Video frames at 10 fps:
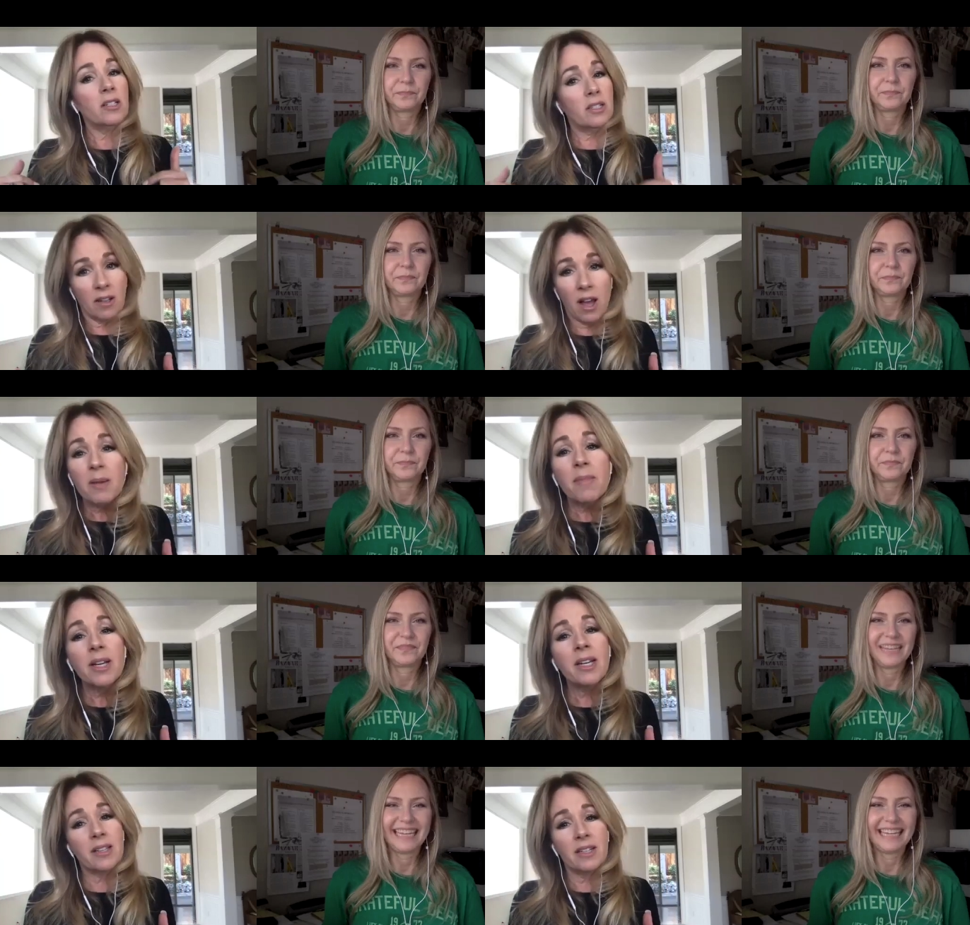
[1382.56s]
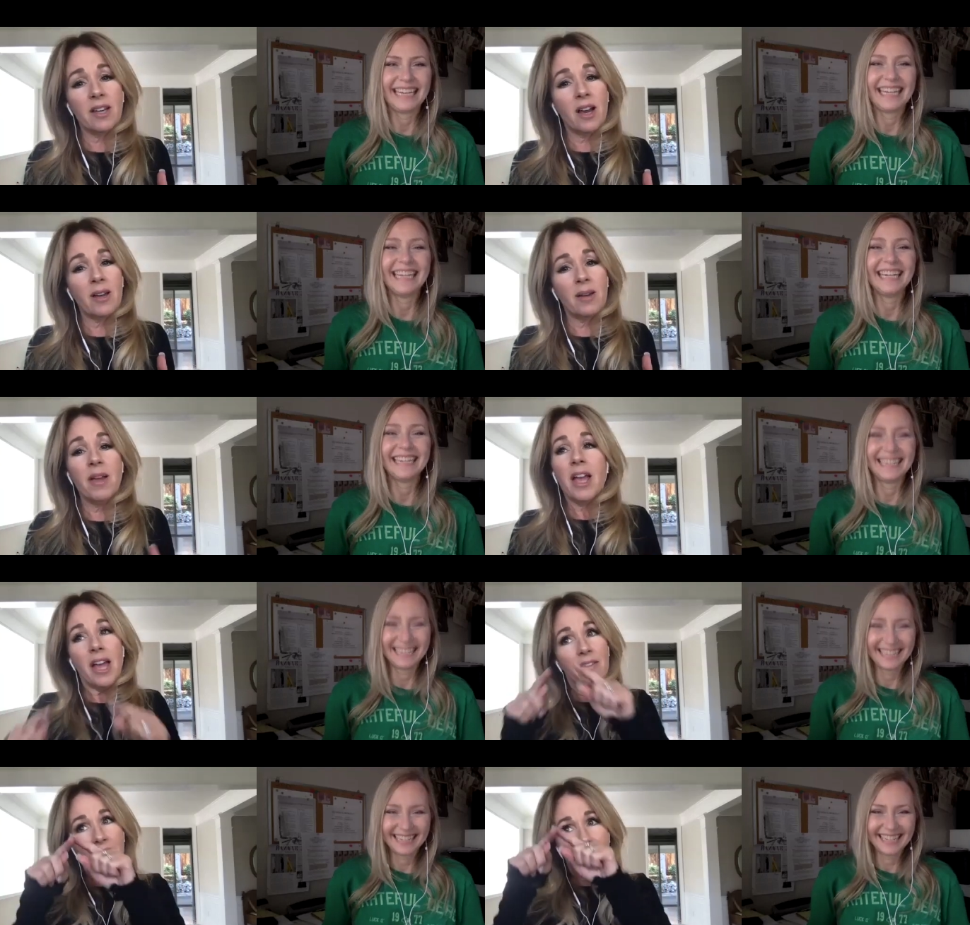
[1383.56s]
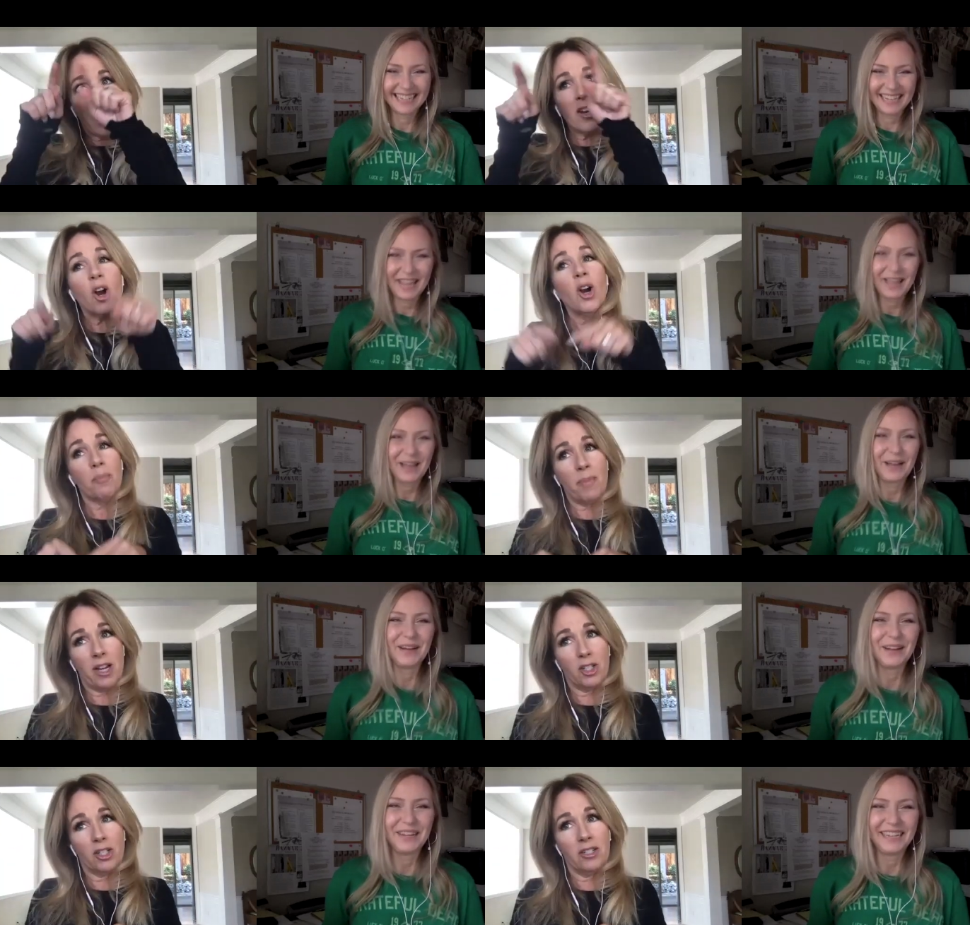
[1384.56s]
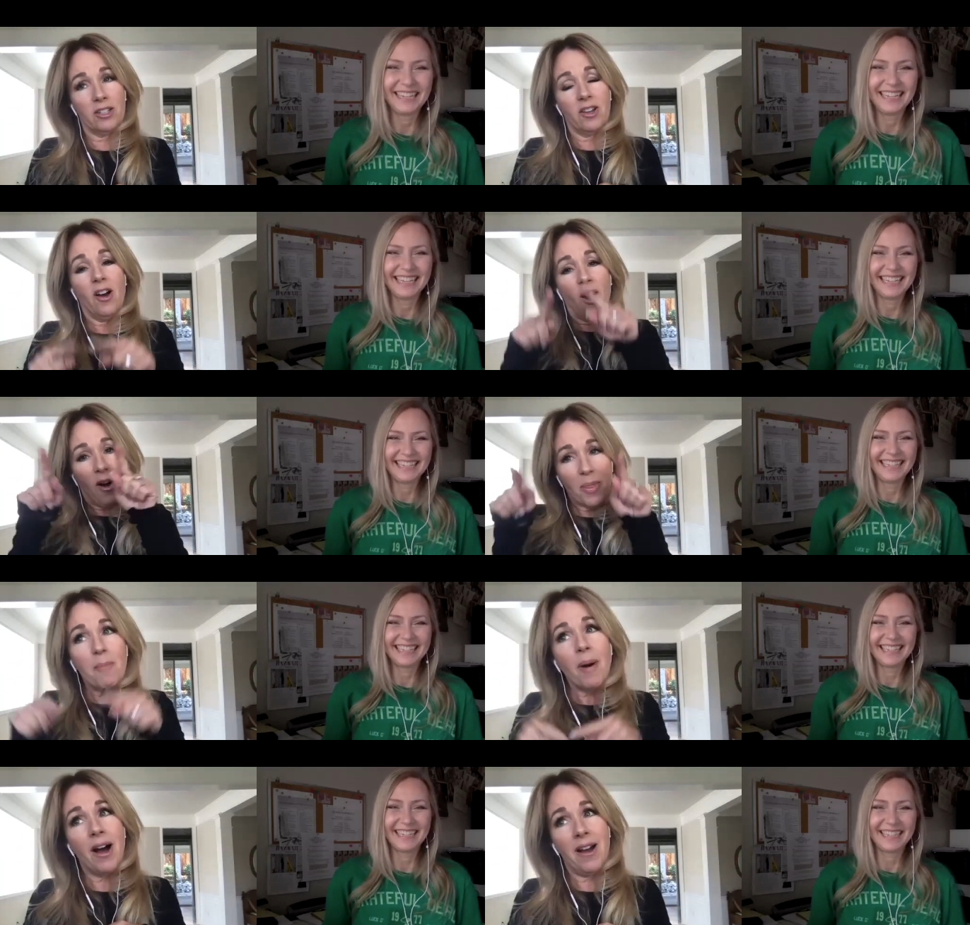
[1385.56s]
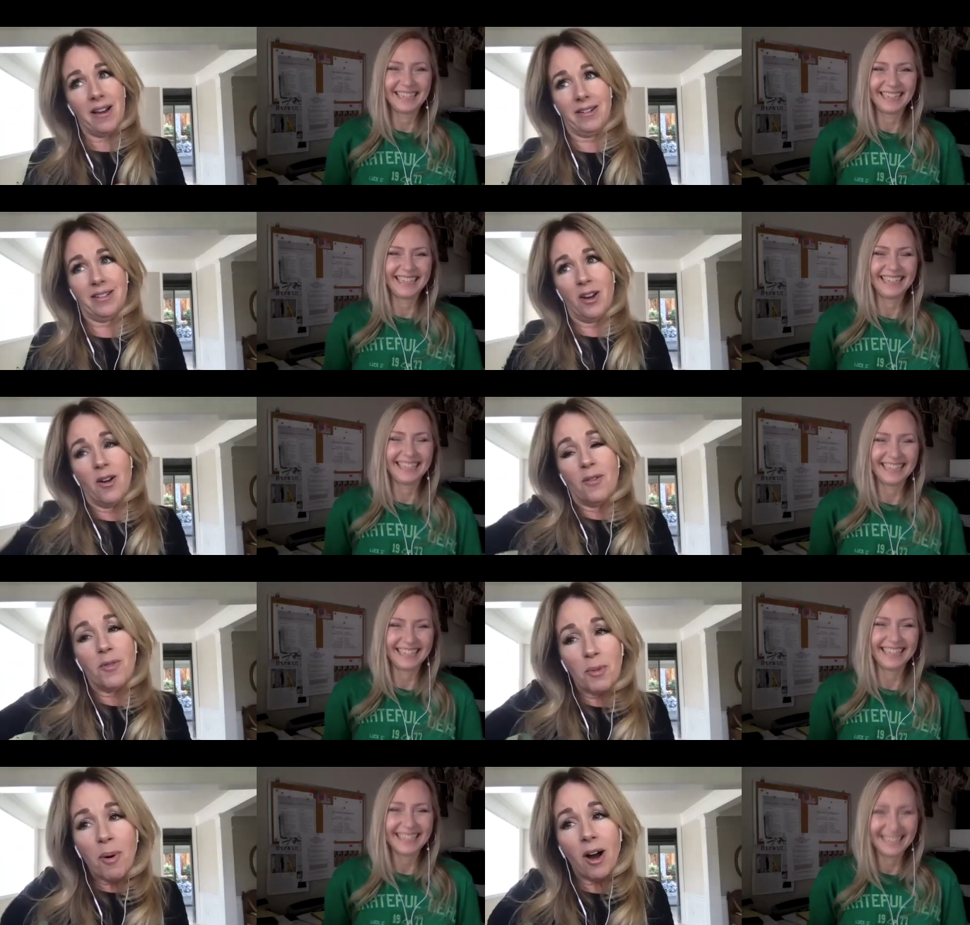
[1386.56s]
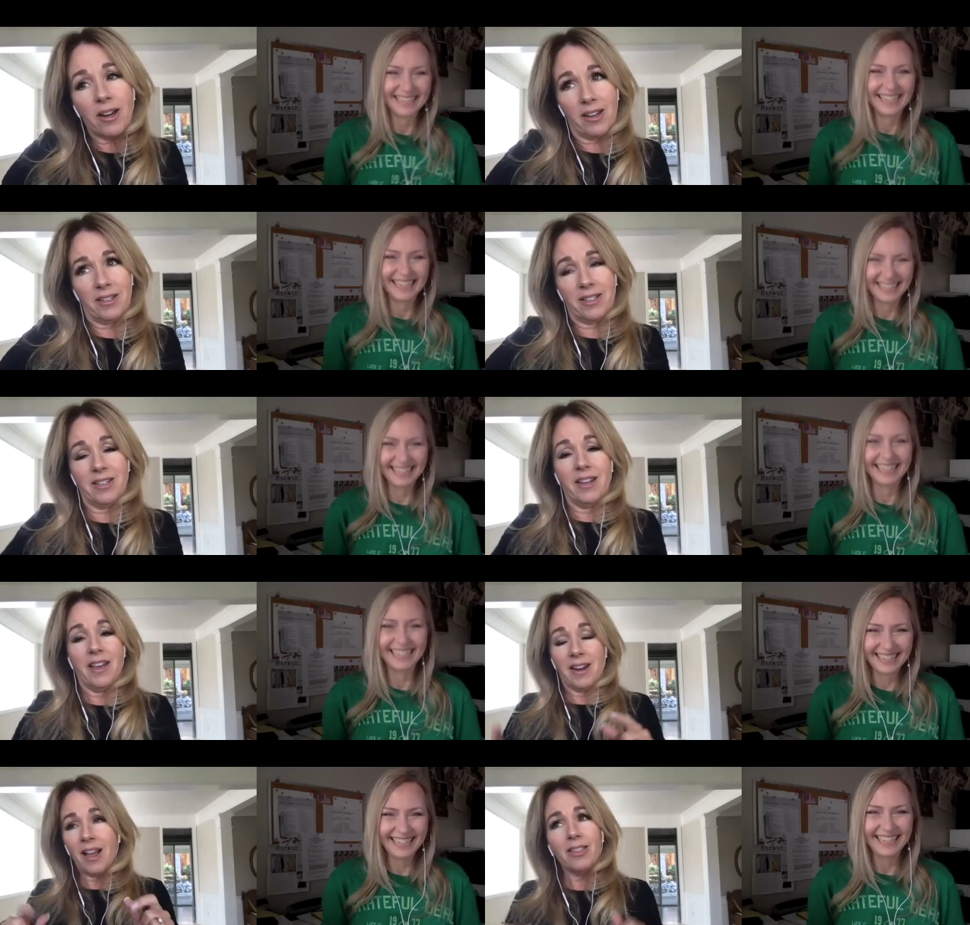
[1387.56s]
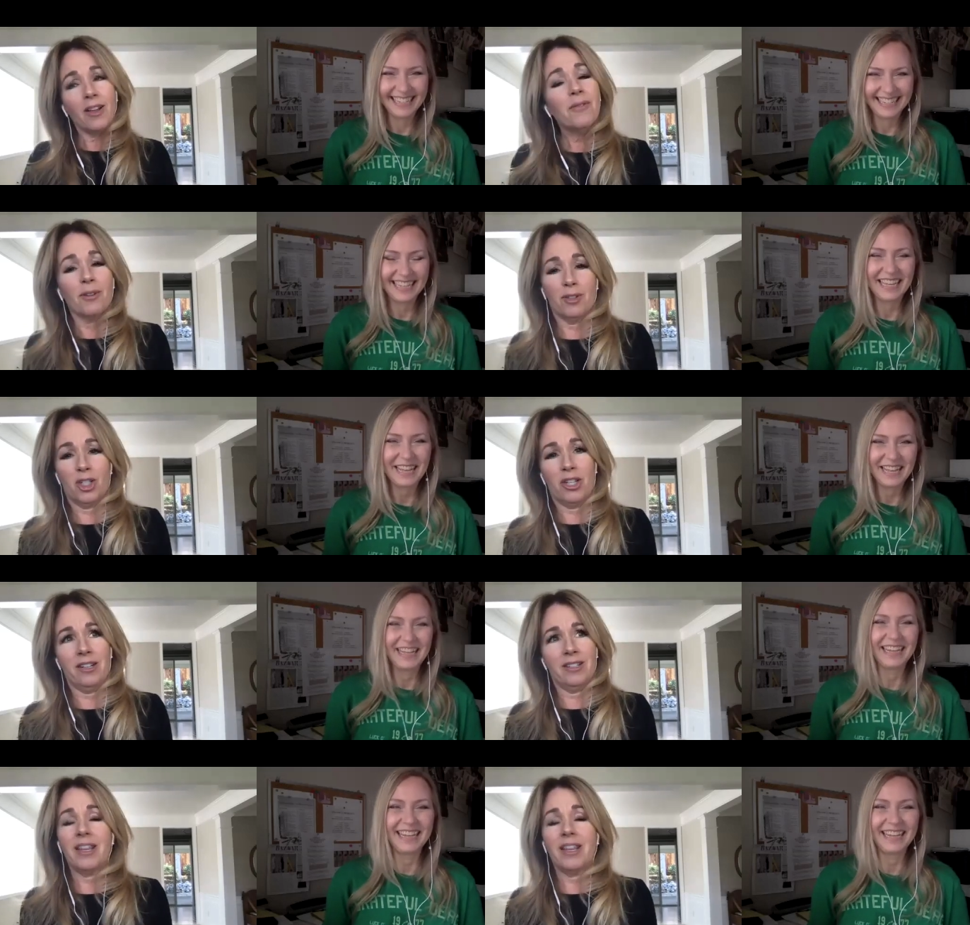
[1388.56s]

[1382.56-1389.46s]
Speaker 1: a lot of money at the time. And they had heart patches on the behind for the pockets. And I love those jeans.